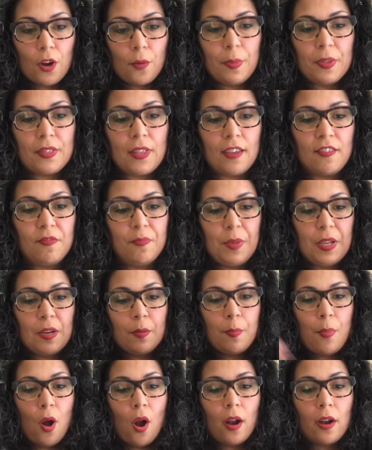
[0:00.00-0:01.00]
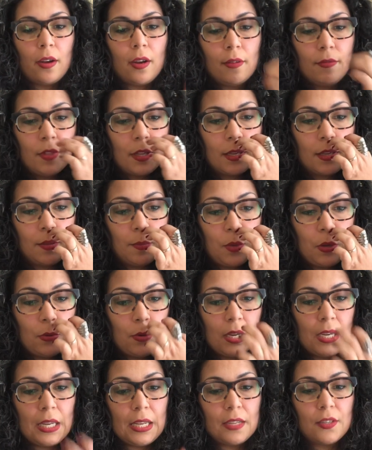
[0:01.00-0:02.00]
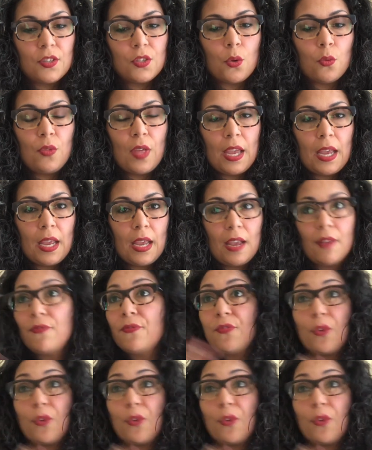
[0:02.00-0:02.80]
but they've been a part of the community so they